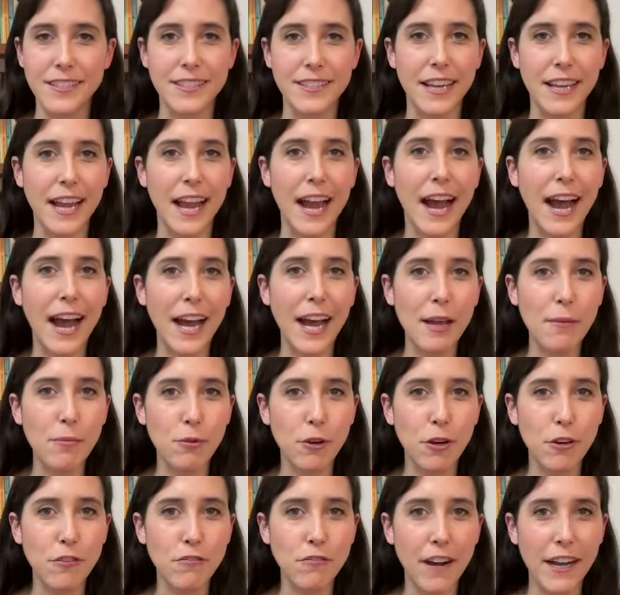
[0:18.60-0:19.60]
This is a
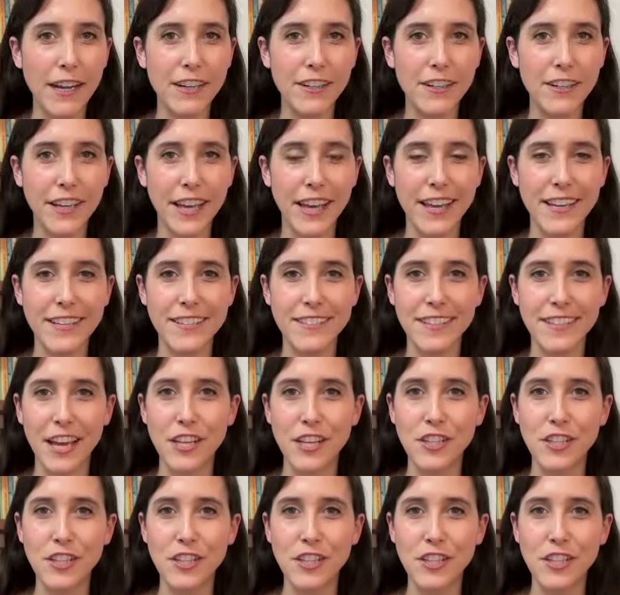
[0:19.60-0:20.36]
high-profile case,